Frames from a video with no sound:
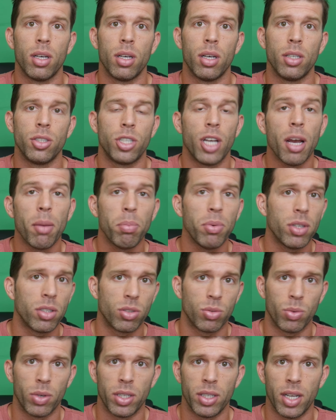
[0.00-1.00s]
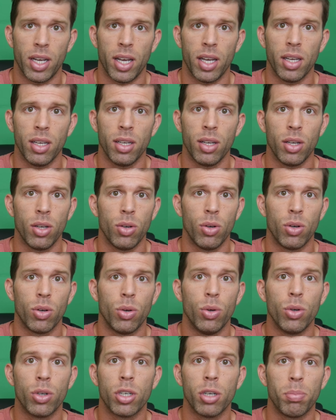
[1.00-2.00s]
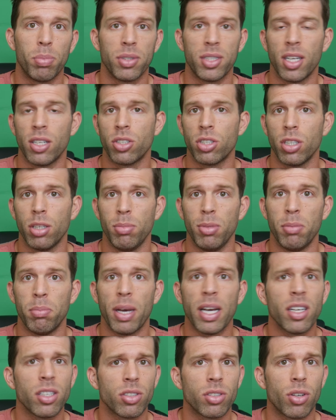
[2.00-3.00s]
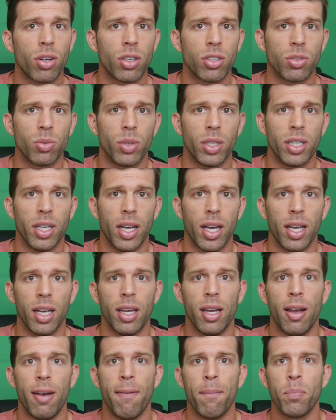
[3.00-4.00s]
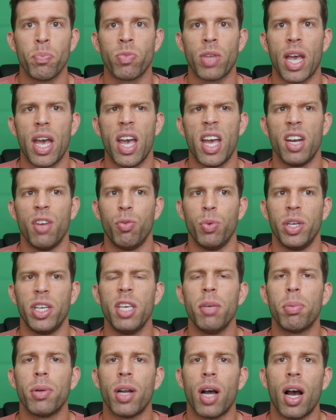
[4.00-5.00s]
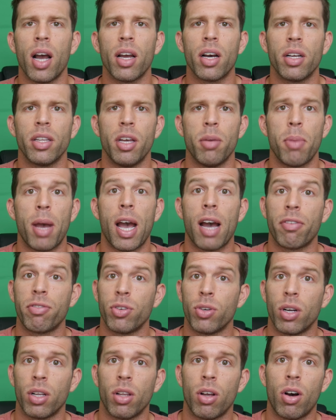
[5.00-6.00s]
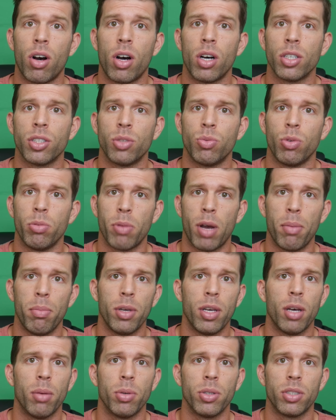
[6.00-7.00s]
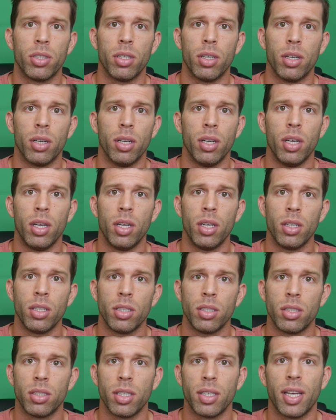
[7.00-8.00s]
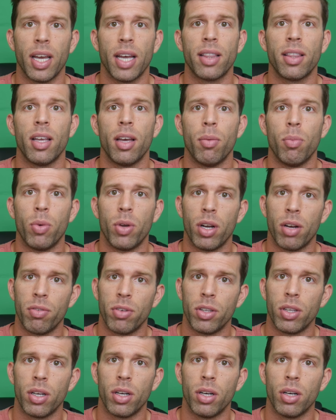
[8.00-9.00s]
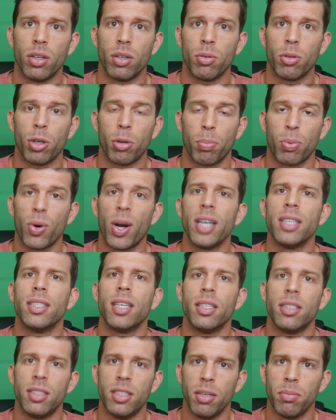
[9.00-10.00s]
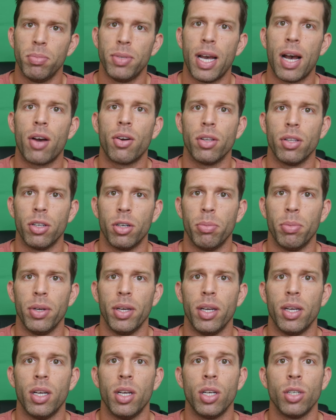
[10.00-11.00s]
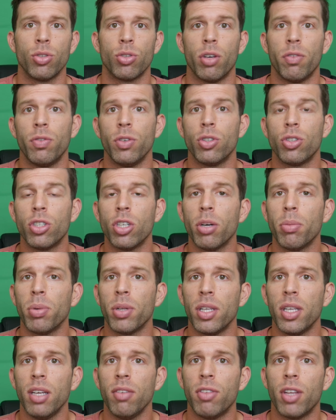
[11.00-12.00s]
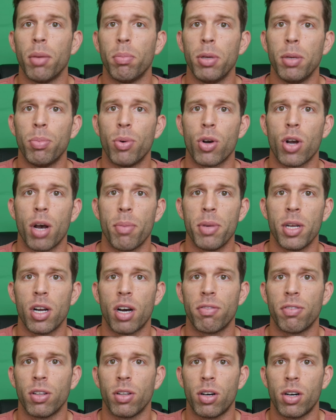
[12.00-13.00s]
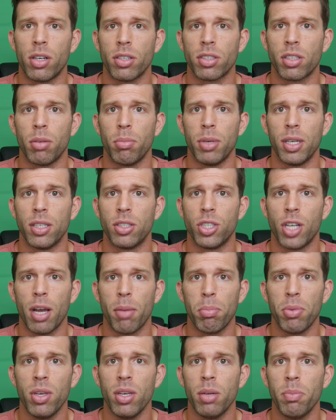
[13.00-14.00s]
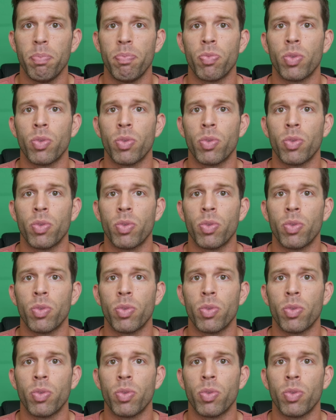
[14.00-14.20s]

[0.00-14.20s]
champions one day, who could potentially be megastars one day. And if we keep an eye on them after a loss, we might be able to get them whenever their price has dipped down a little bit. So if you still believe that people coming off a loss can be a champion,